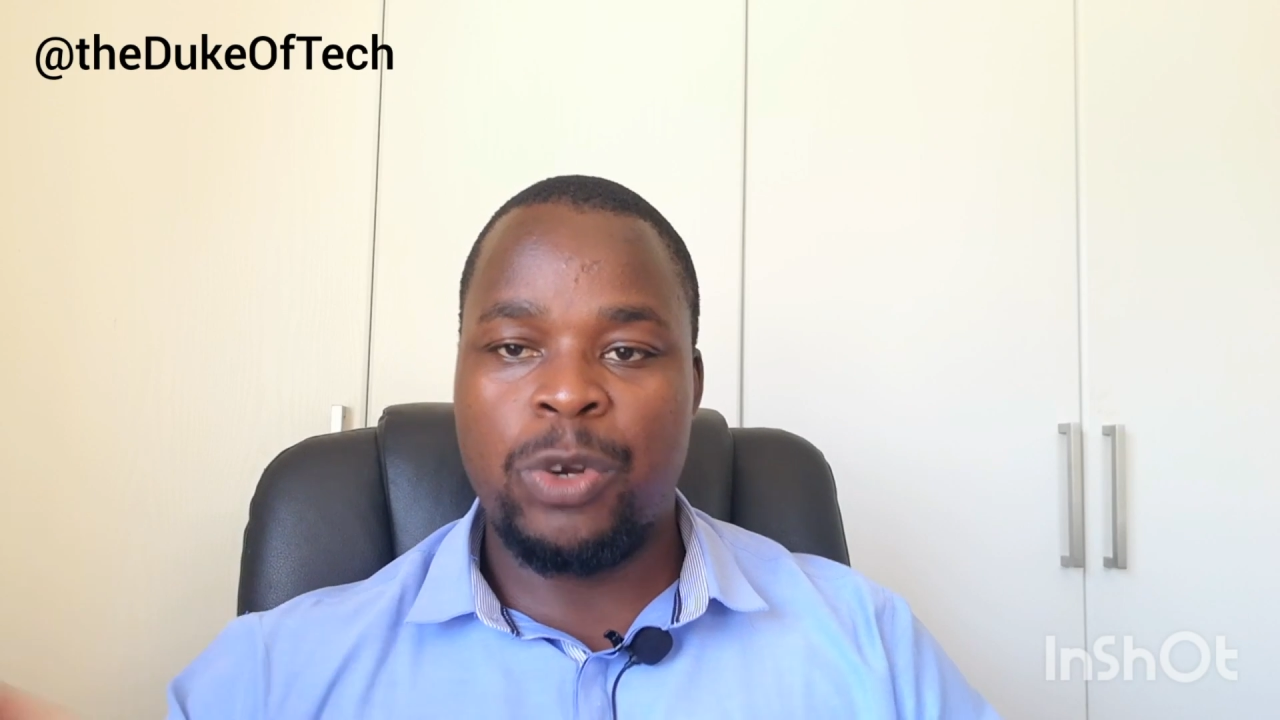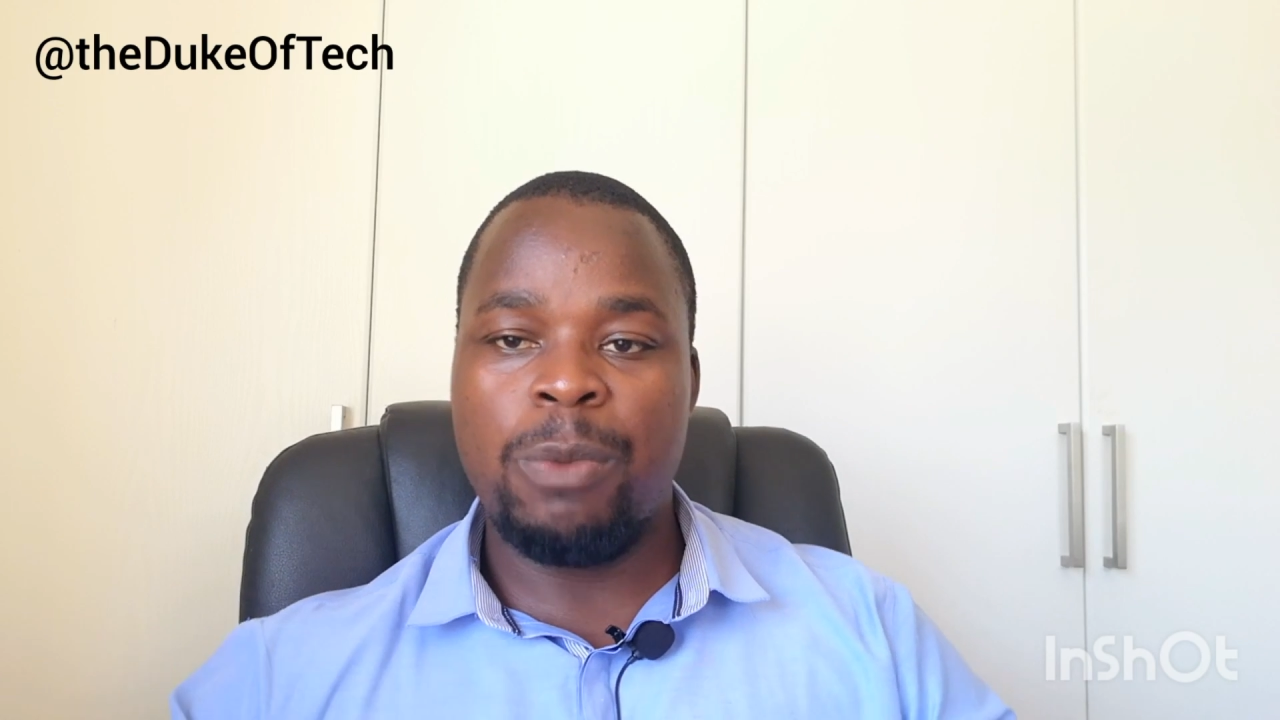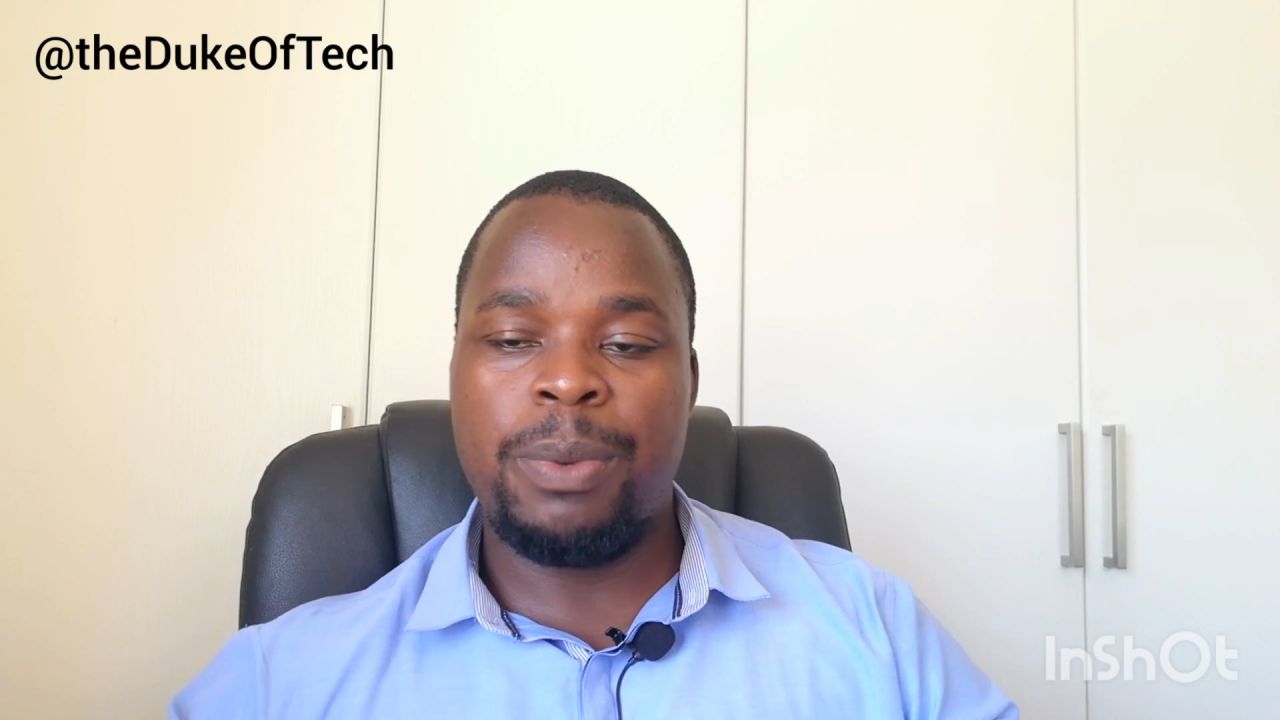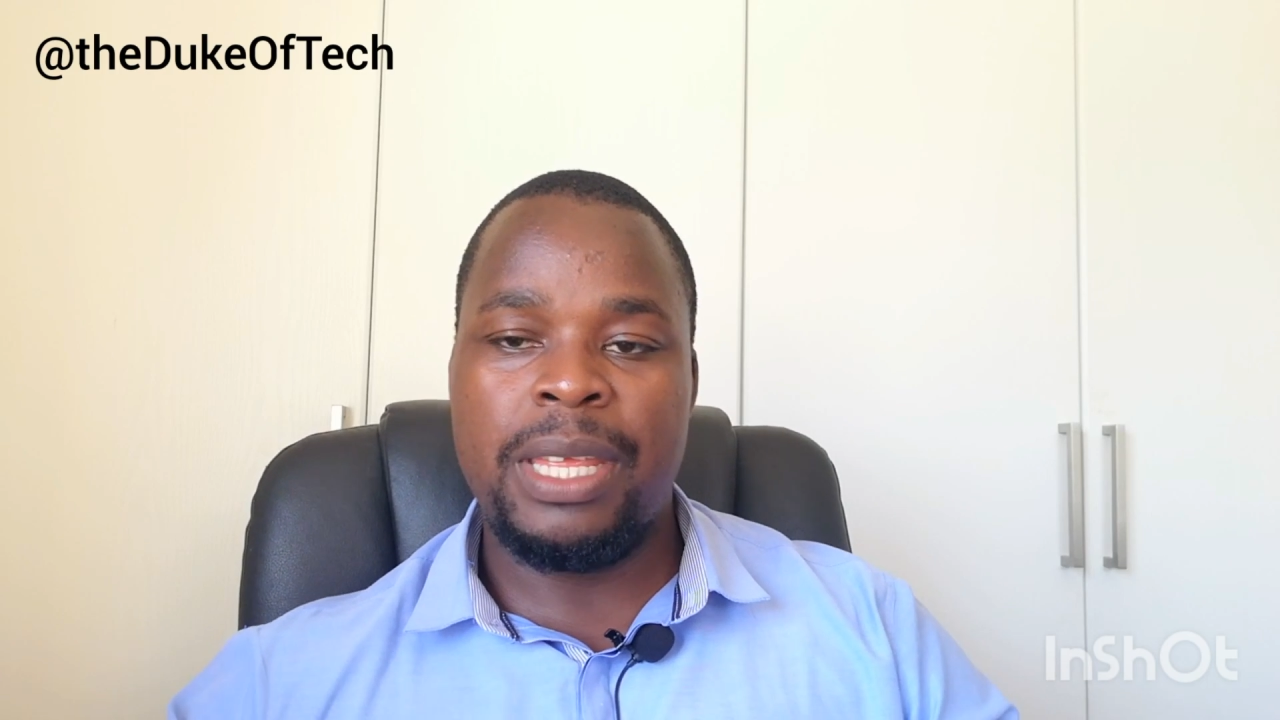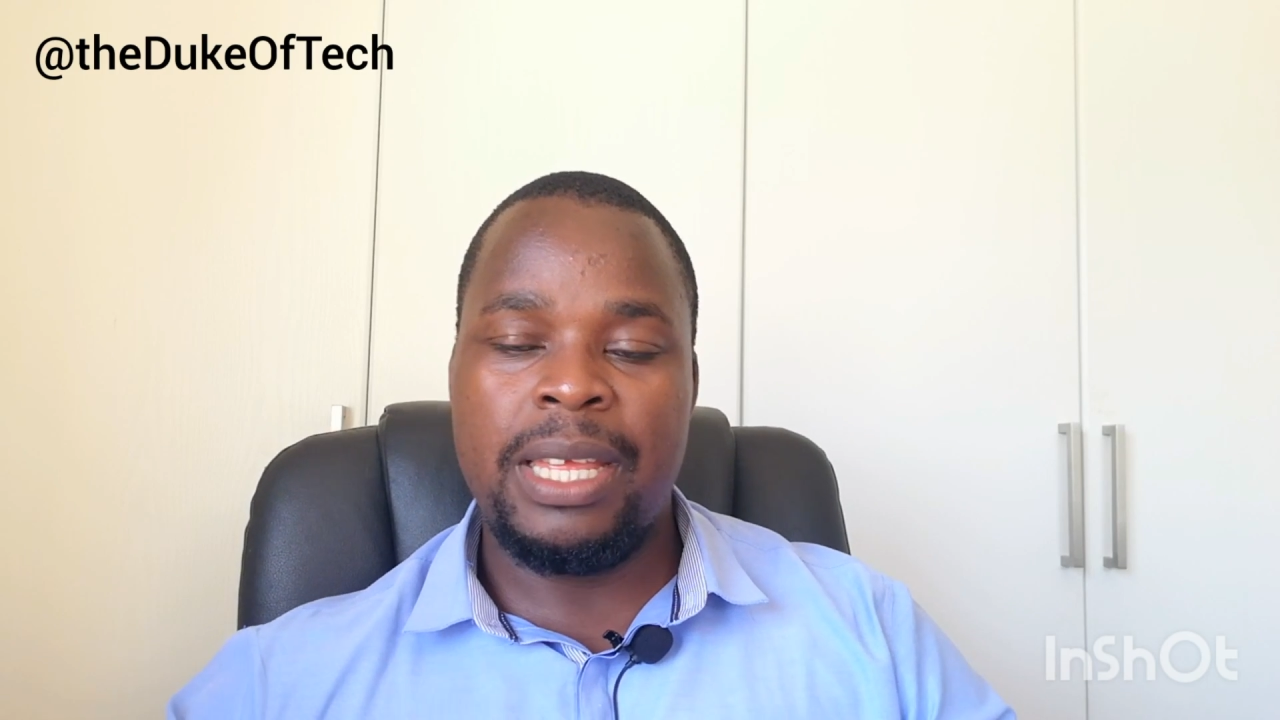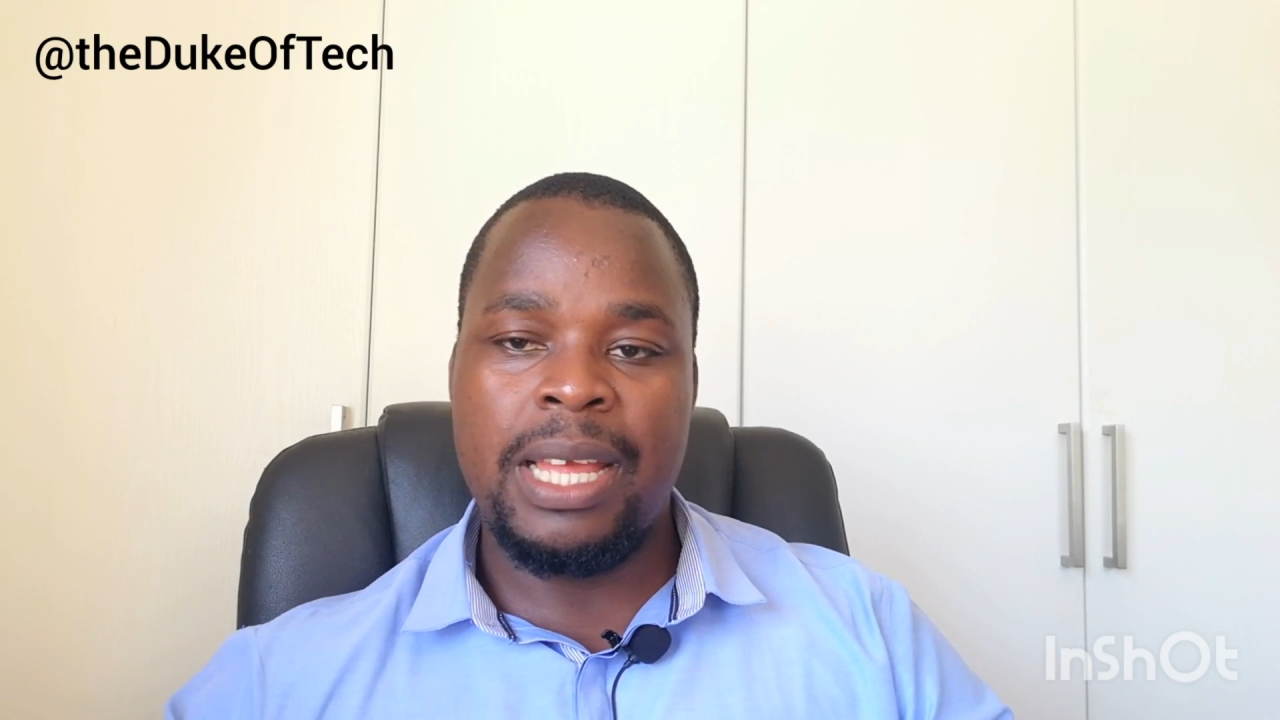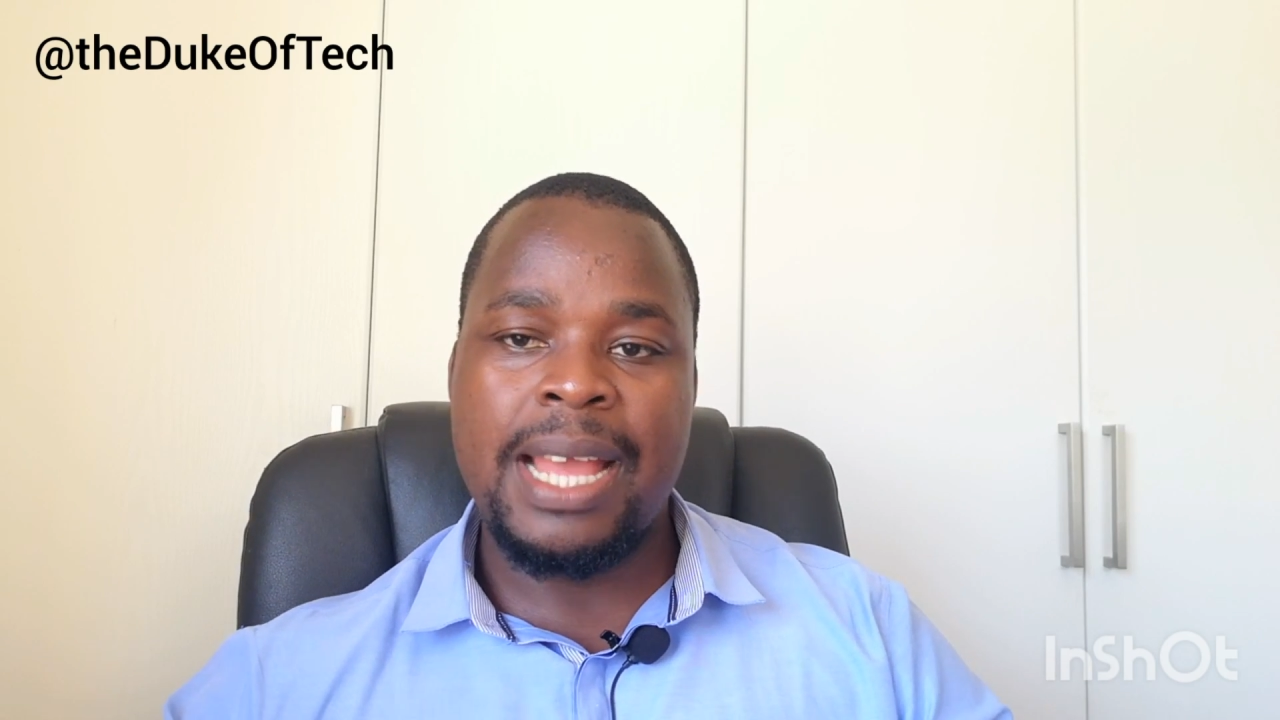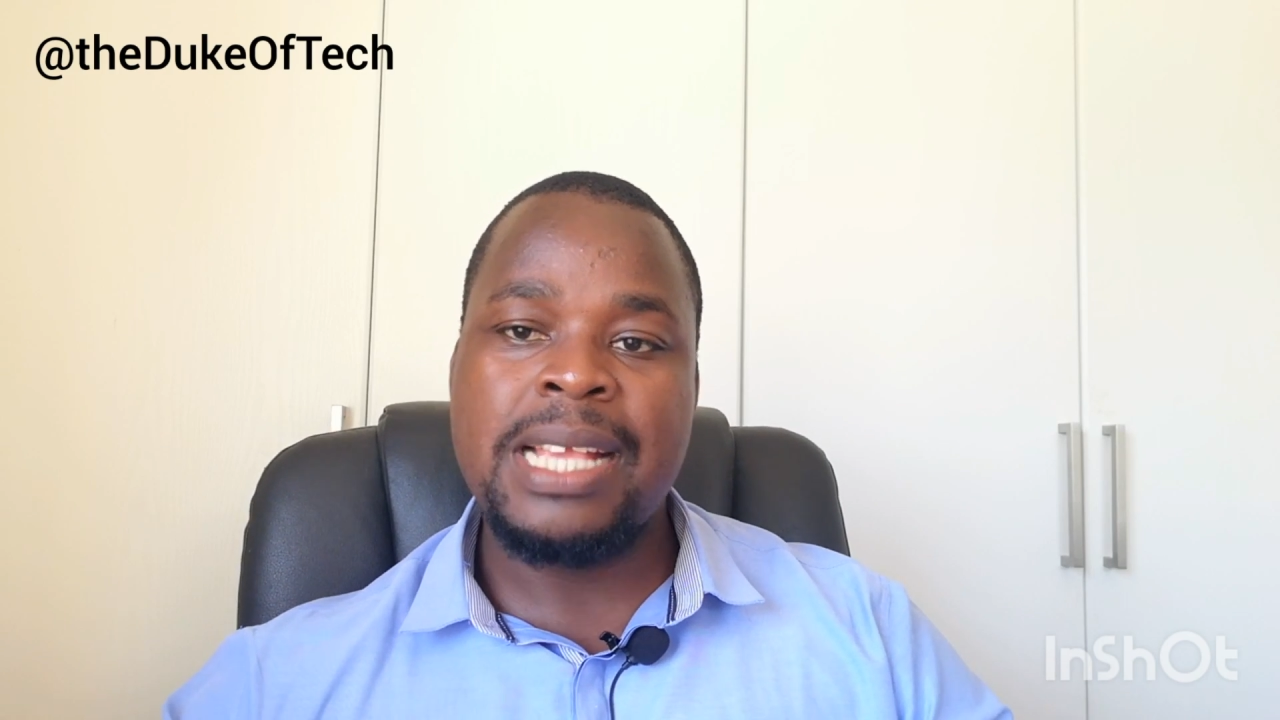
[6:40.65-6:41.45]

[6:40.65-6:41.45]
It won't be